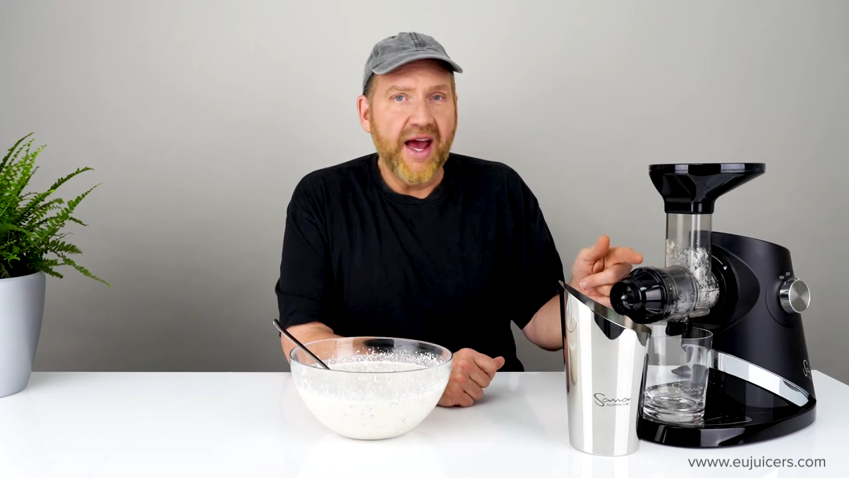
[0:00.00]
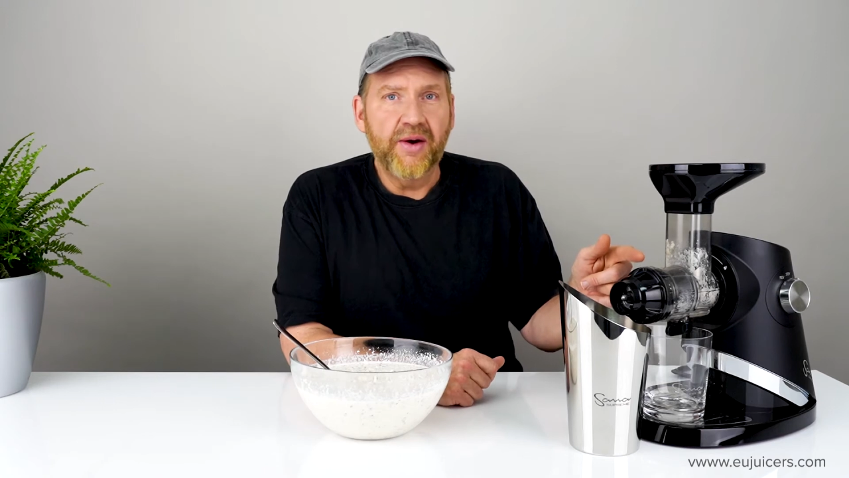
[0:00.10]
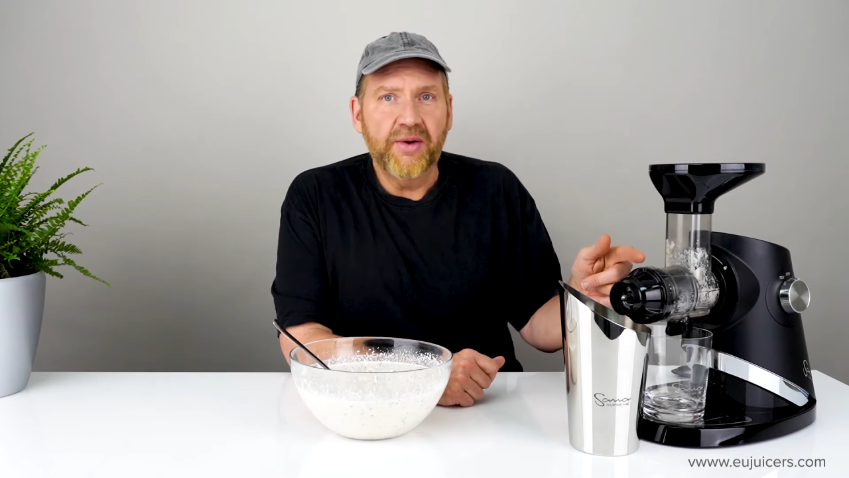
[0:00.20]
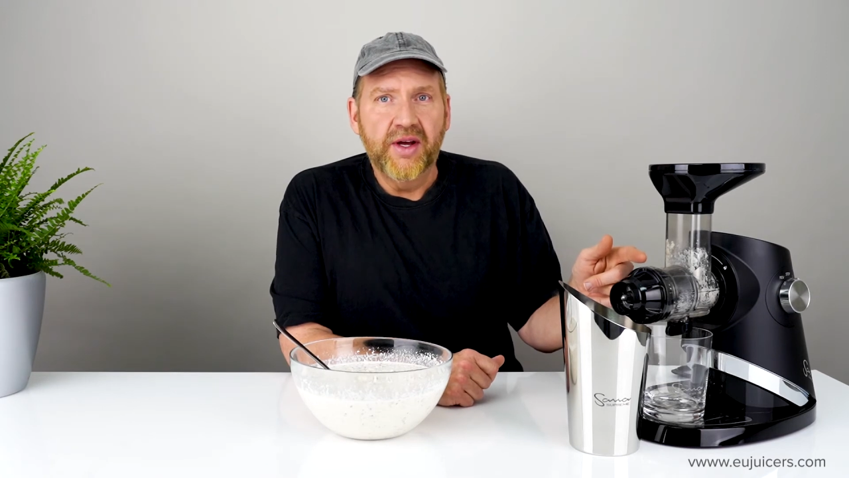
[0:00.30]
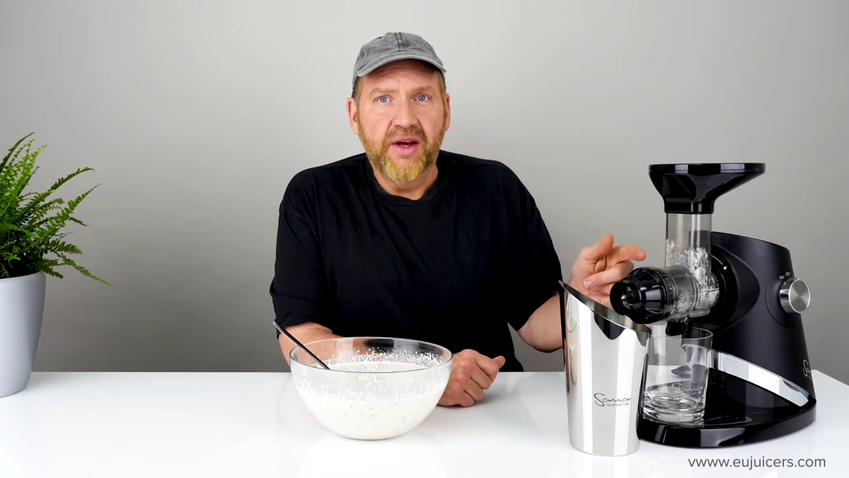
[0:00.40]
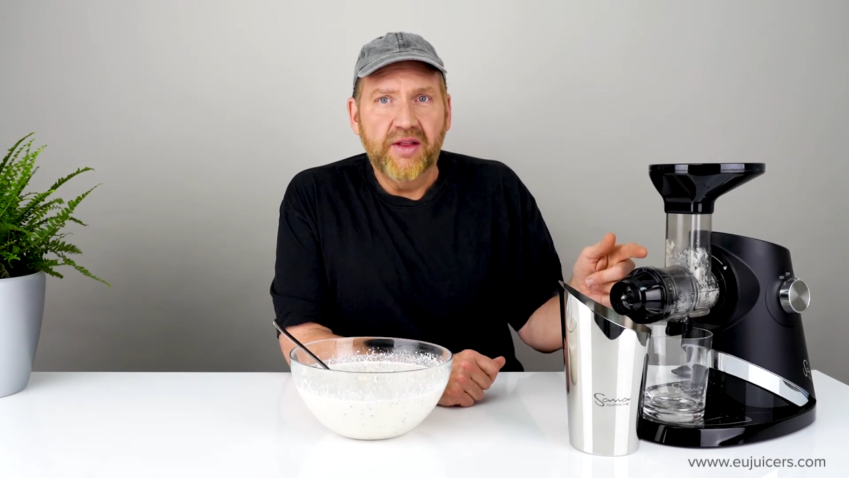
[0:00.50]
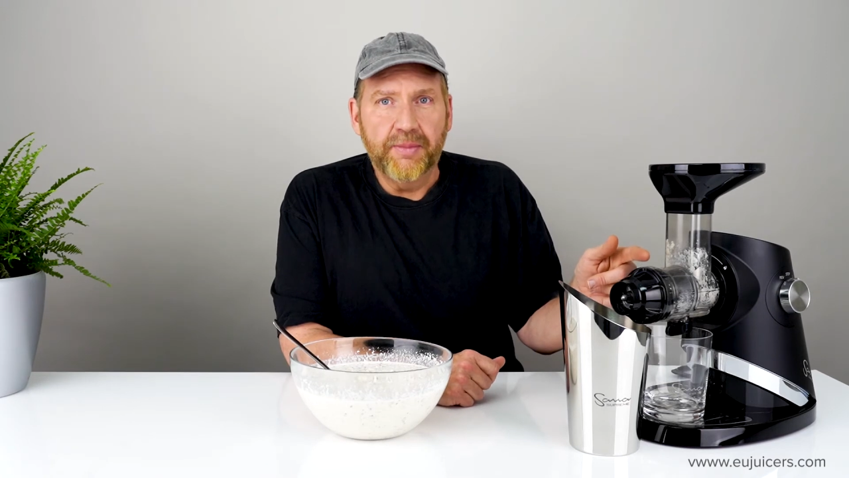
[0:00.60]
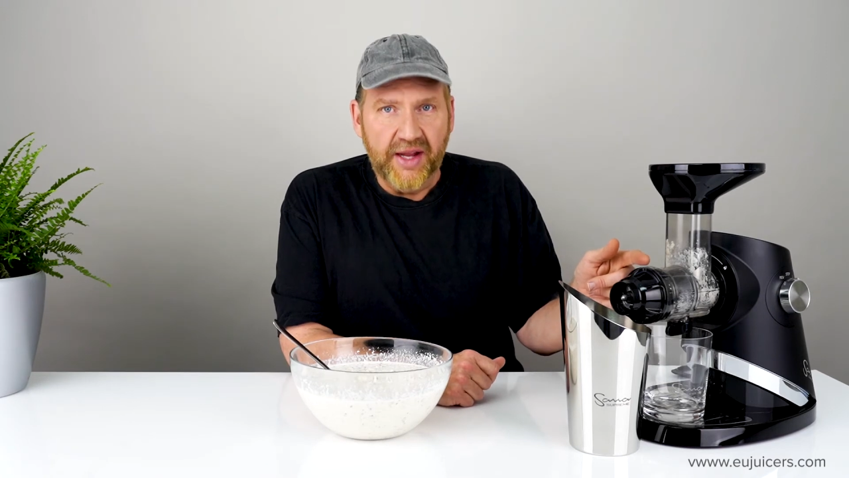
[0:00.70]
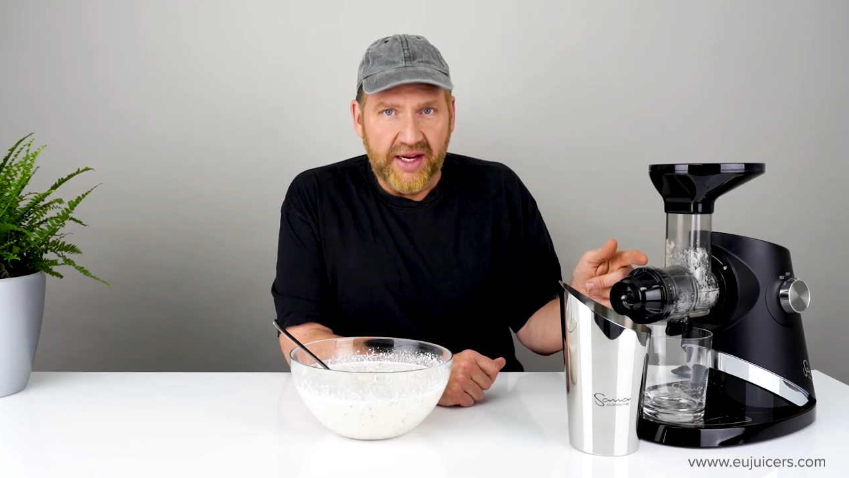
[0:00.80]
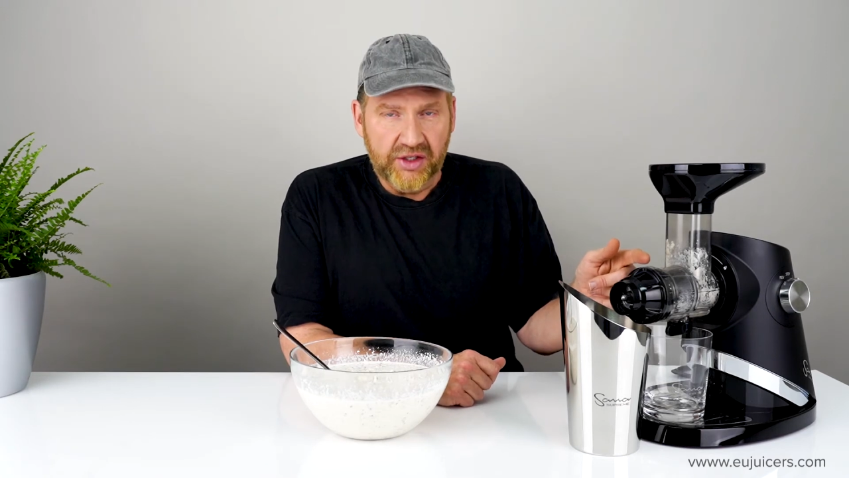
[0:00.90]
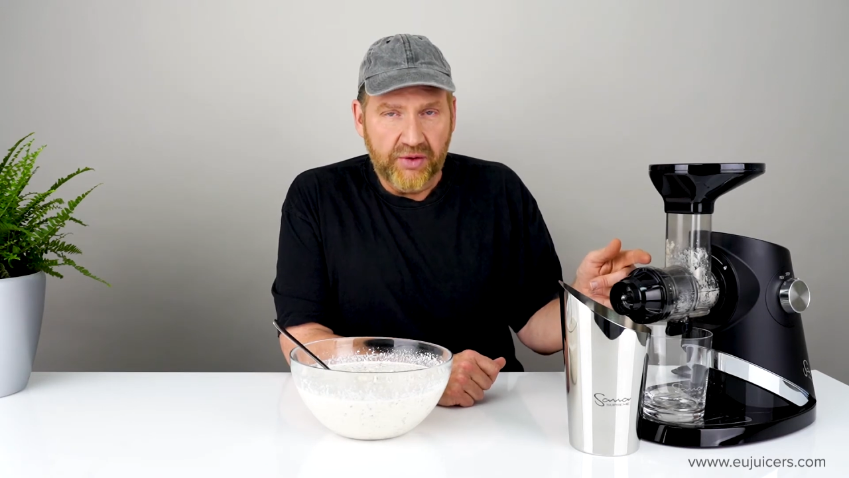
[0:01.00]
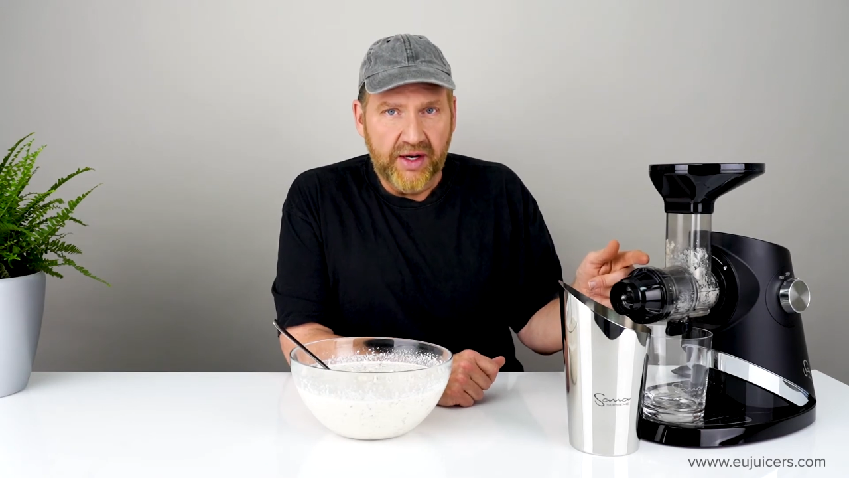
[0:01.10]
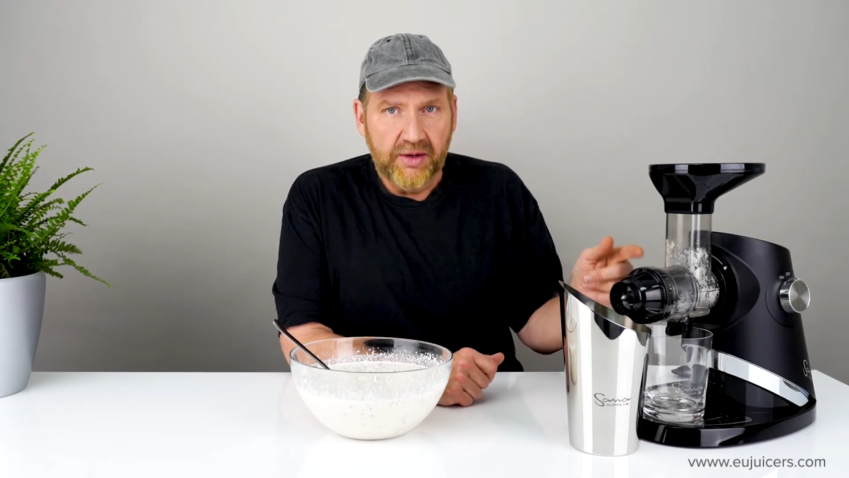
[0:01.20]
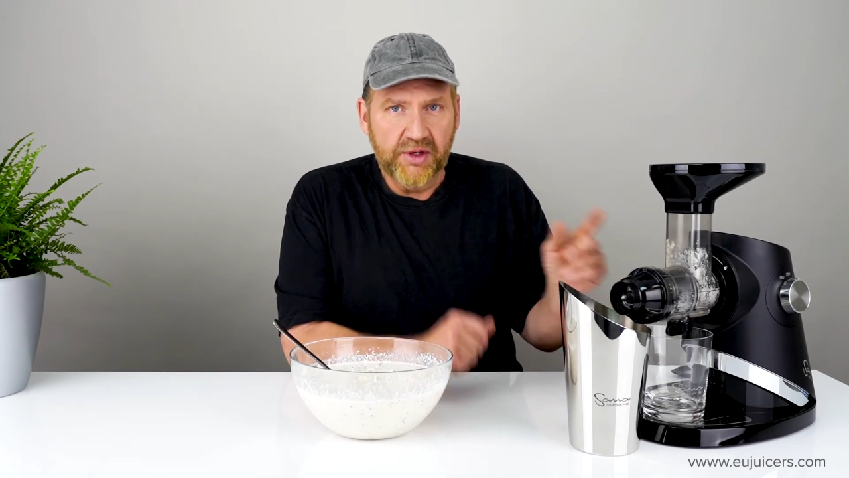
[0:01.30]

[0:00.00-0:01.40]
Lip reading: out the blank screen,